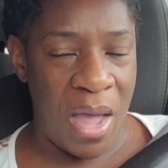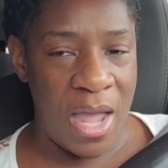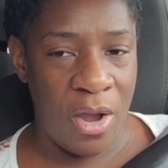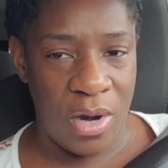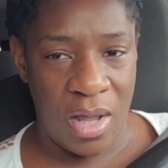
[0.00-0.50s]

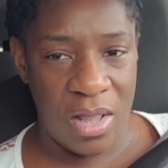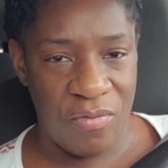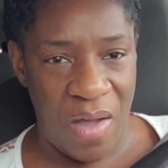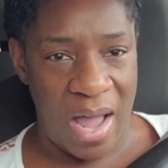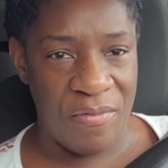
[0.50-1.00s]
pay her the
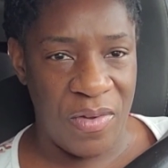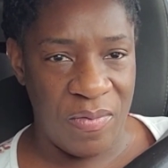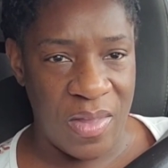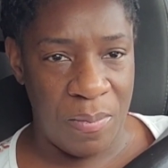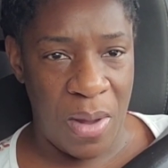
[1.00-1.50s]
other
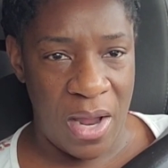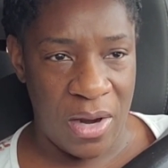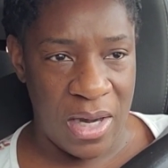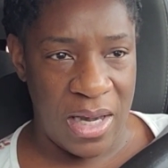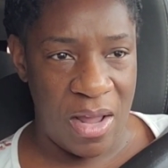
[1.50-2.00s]
$550, pay
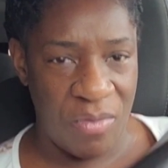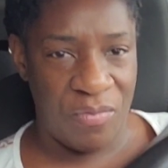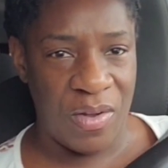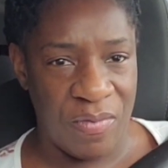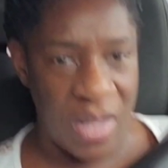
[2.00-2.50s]
her the
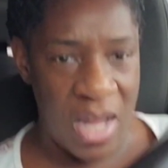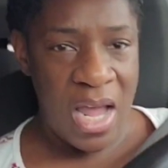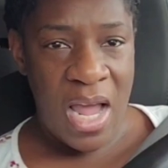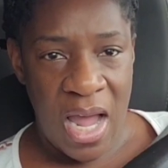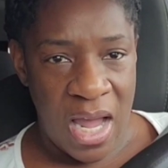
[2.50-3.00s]

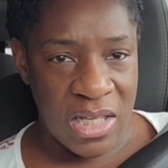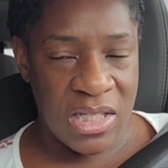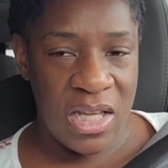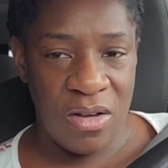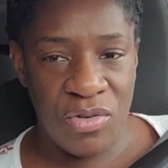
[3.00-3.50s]
$1150, and
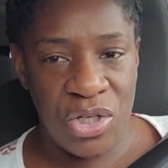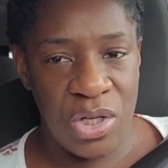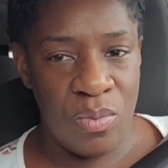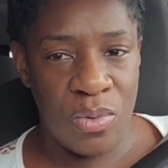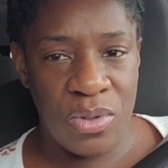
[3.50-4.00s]
see if
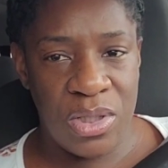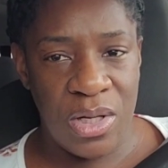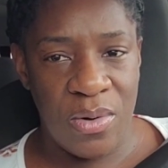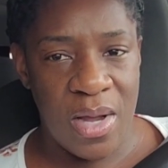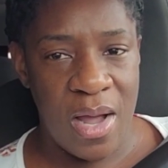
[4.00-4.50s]
she will
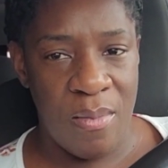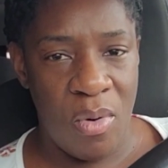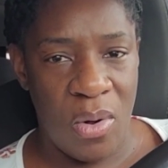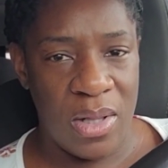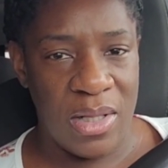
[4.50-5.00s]
still
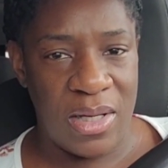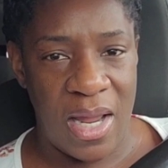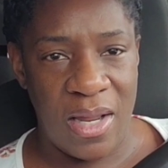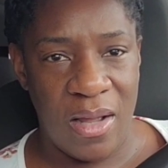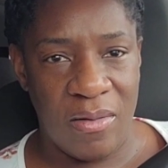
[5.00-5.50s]
come on the
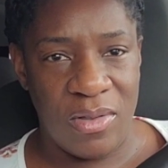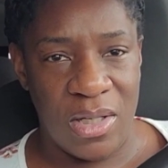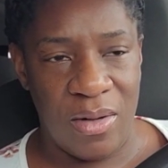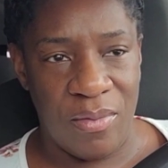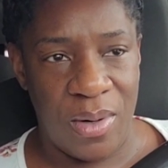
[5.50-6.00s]
date of
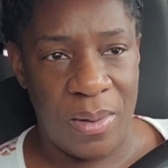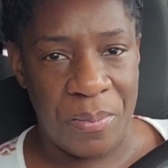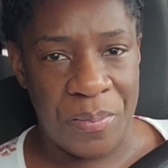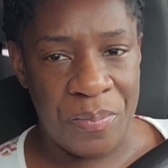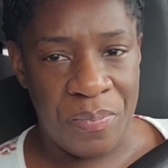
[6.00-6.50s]
delivery?
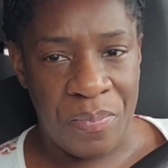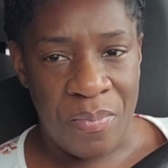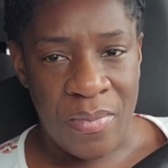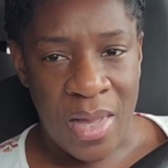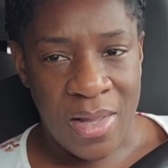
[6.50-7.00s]

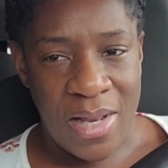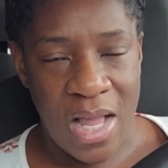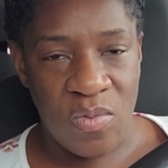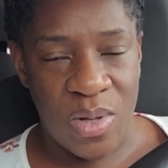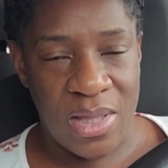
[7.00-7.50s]

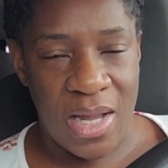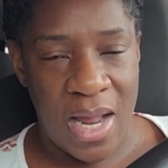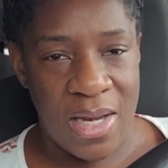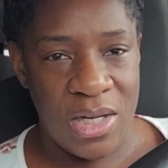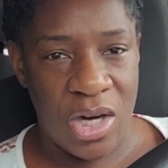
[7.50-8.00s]
That's one thing
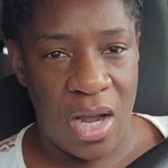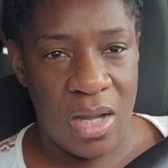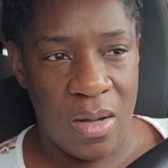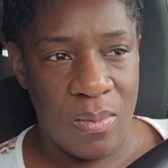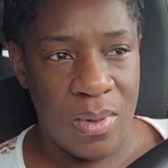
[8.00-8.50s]
I need y'all
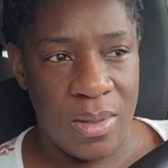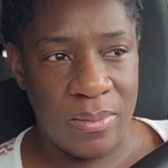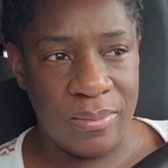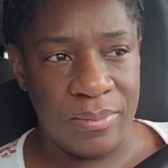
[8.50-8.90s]
help with.